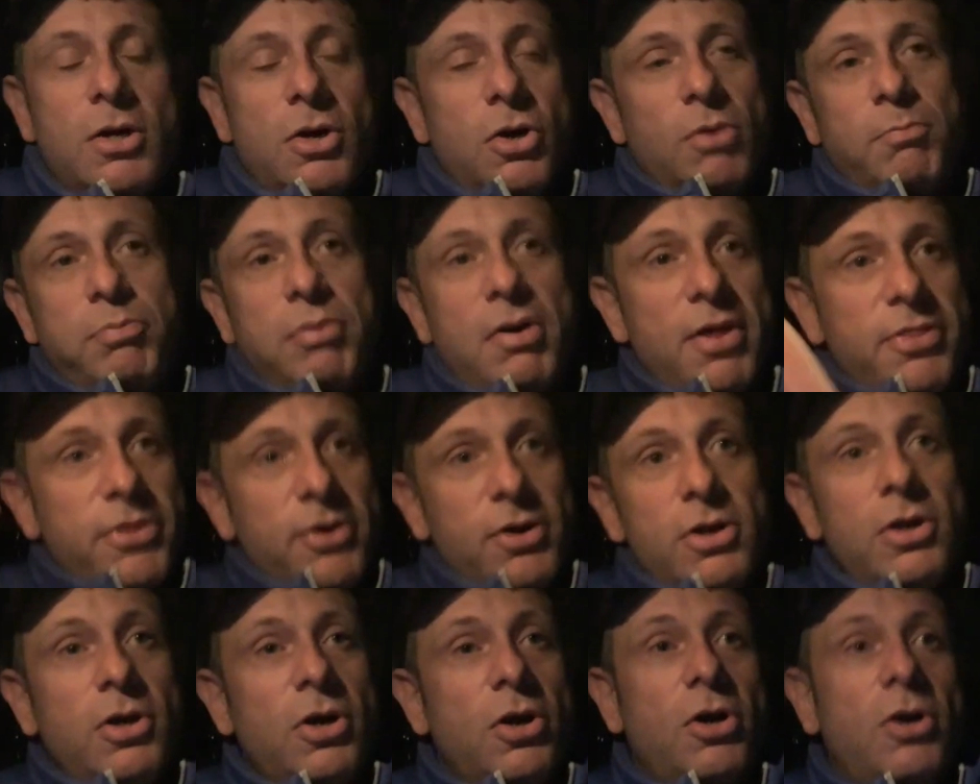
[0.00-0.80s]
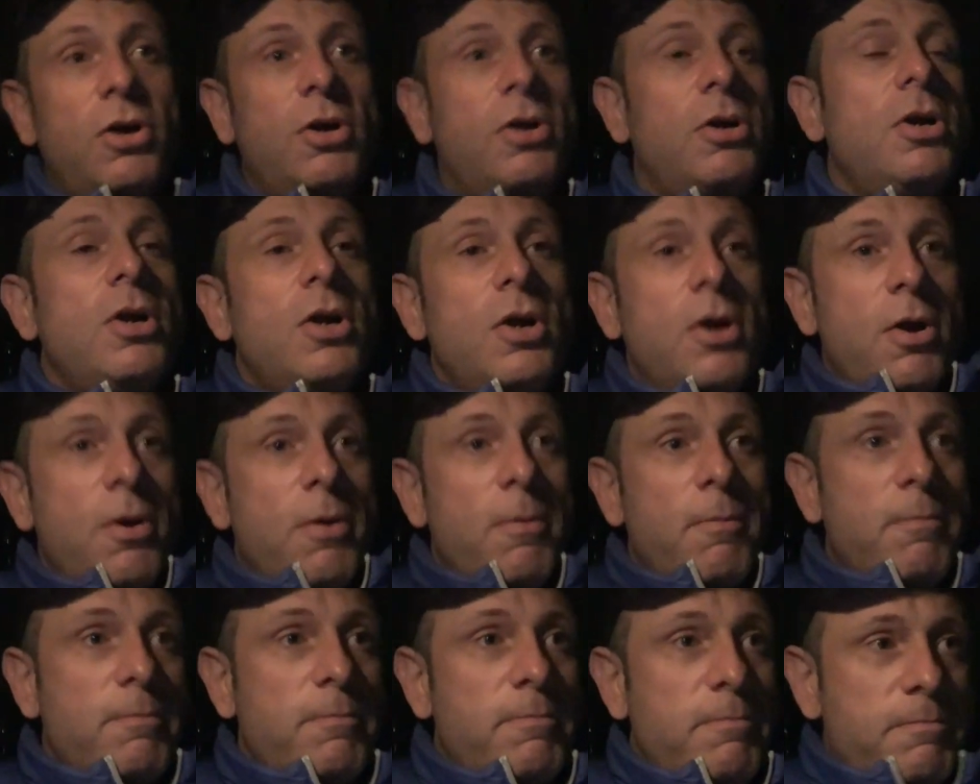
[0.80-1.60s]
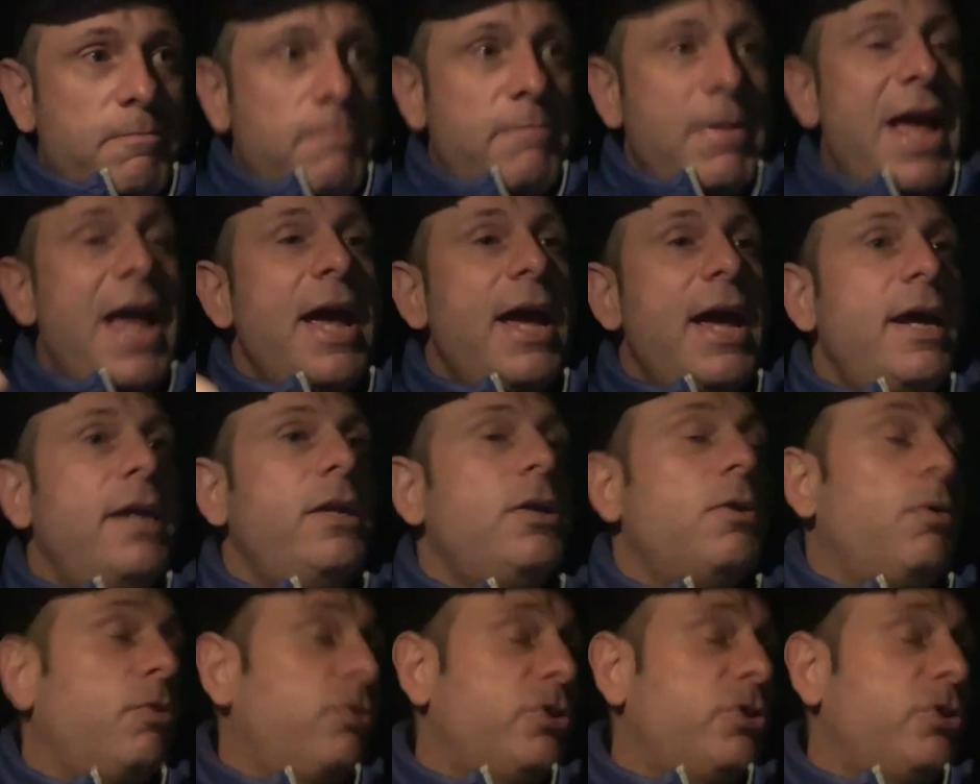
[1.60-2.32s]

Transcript: her brother, her man.